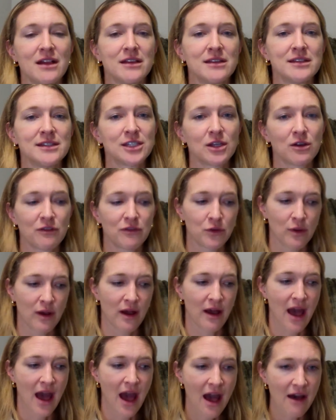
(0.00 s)
So if you
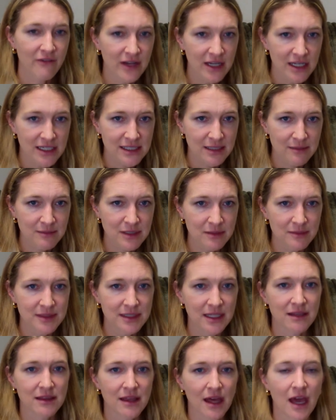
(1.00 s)
have any symptoms
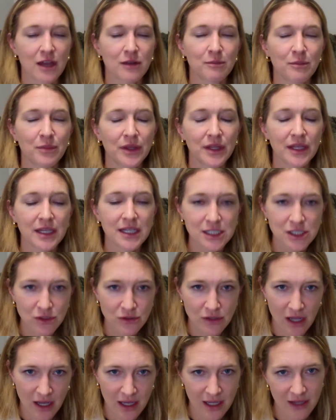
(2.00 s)
like that, please do
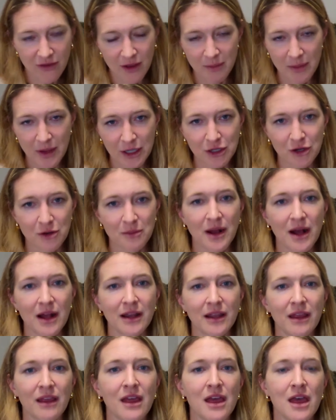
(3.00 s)
not give up on your
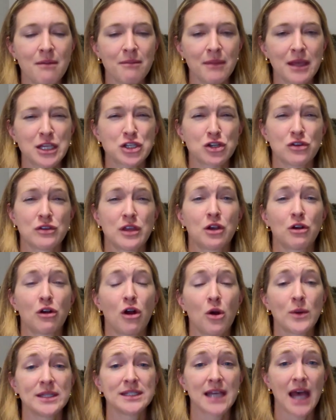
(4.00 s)
body. Make sure that you're
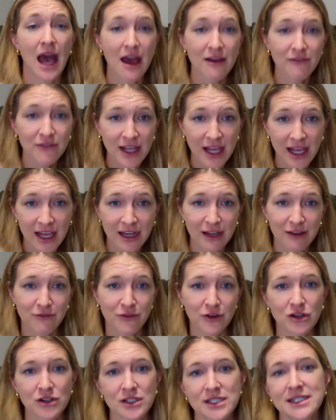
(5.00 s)
always advocating
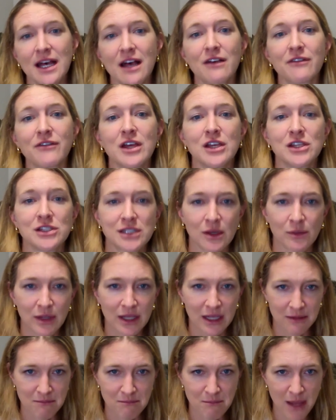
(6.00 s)
for yourself so that we
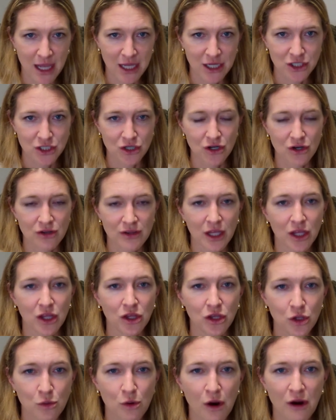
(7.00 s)
can make sure that
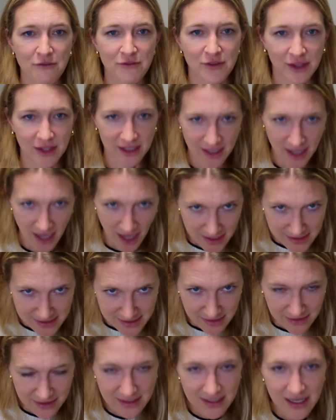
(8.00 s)
you are feeling
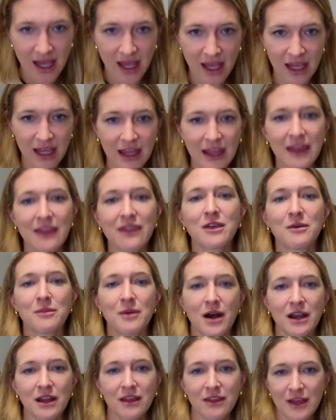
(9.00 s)
excellent in the
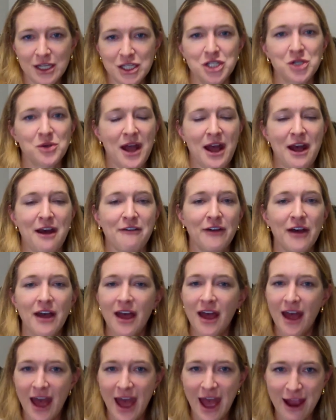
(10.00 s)
body that you have
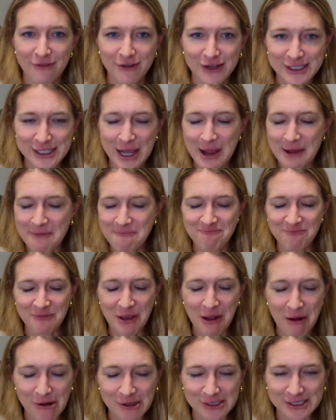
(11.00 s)
every day,
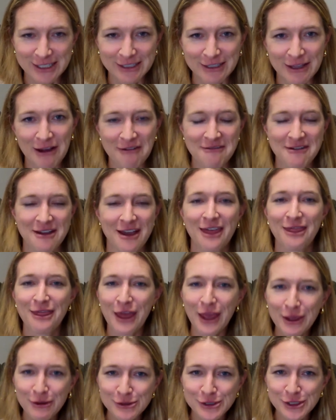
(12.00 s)
all day long.
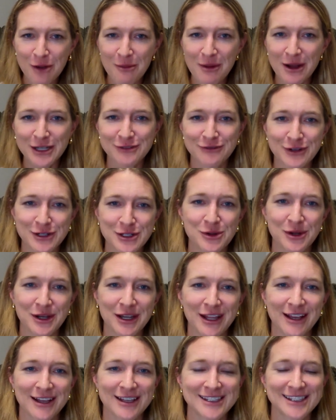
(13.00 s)
Thank you so much for
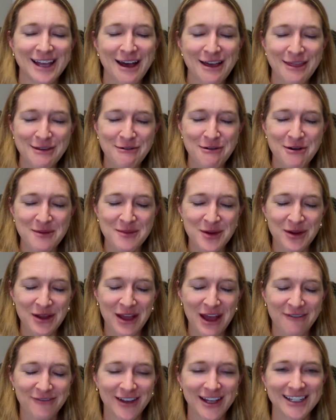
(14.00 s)
joining us on the Hormone
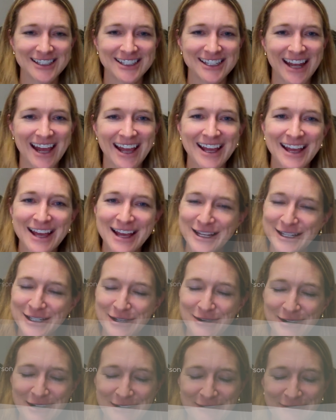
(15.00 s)
Cafe today.
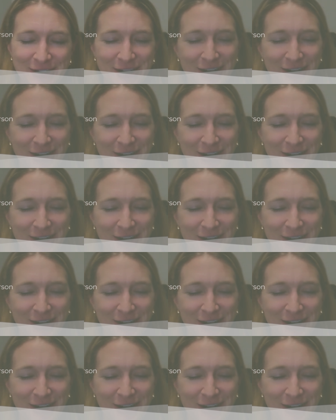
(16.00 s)
Tune in for